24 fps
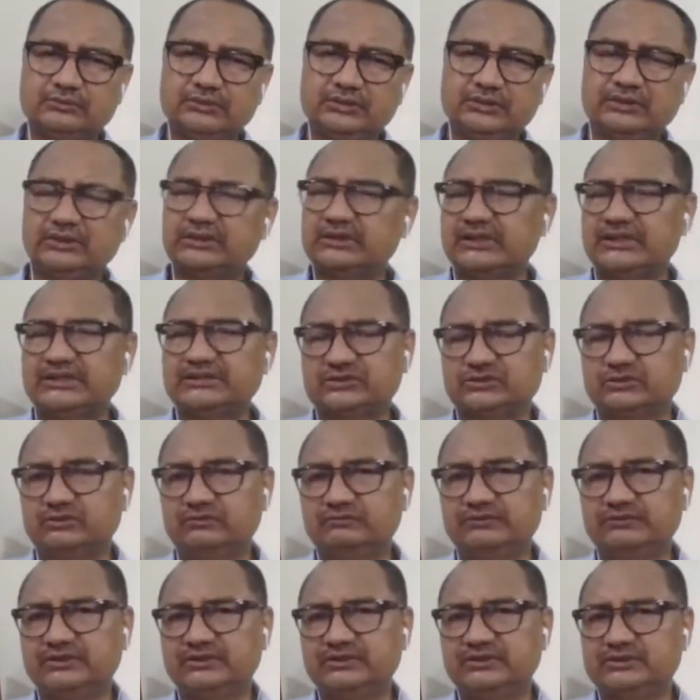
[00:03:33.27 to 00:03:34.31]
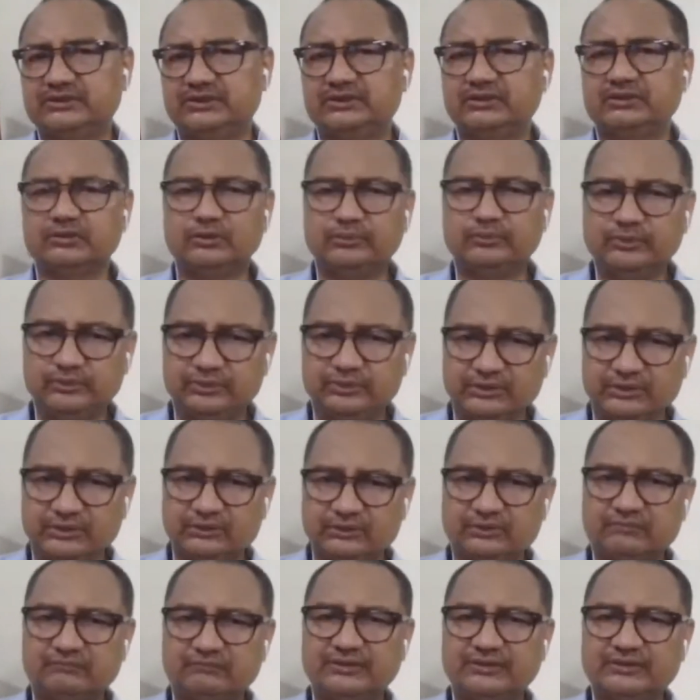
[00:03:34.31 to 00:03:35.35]
there are caste conflicts there are communal
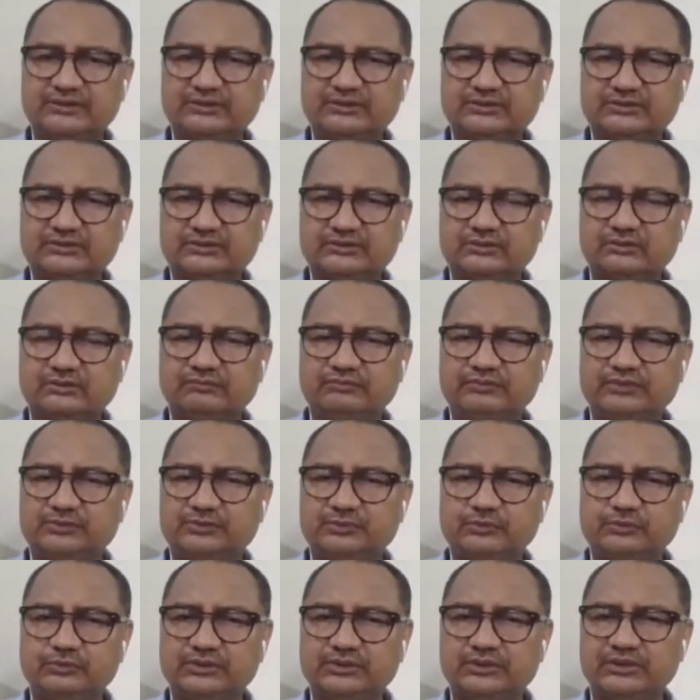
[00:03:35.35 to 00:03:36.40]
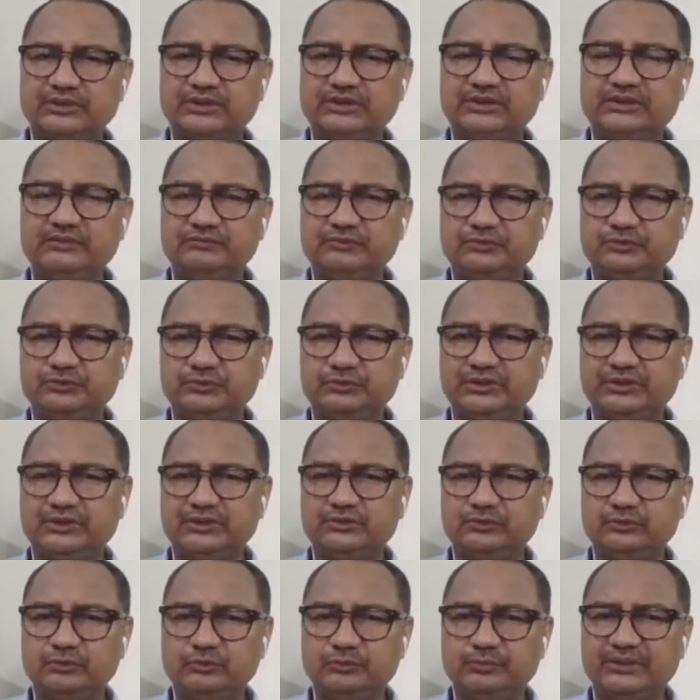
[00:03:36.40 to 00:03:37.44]
conflicts conflicts both at individual
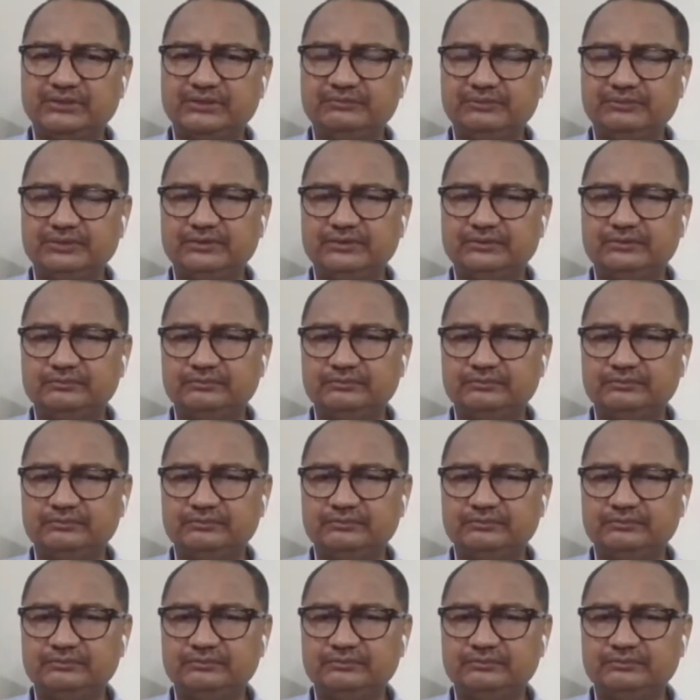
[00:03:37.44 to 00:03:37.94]
and group level